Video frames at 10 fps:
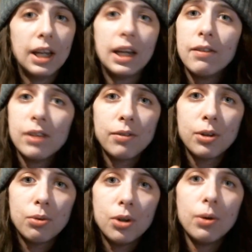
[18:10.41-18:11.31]
And even if
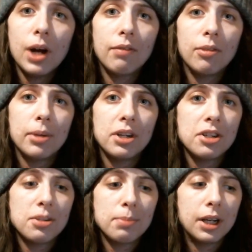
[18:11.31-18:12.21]
you do have the money to
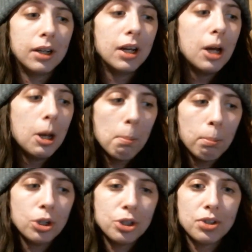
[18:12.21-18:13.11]
spend,
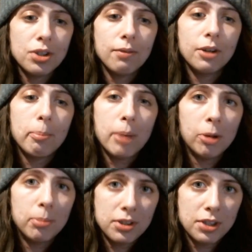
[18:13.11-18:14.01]
put yourself in a
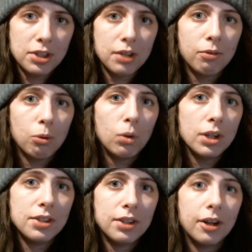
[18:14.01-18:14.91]
better position for
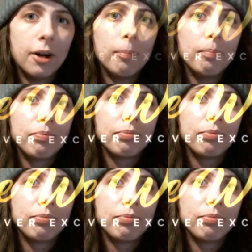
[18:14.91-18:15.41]
what's to come.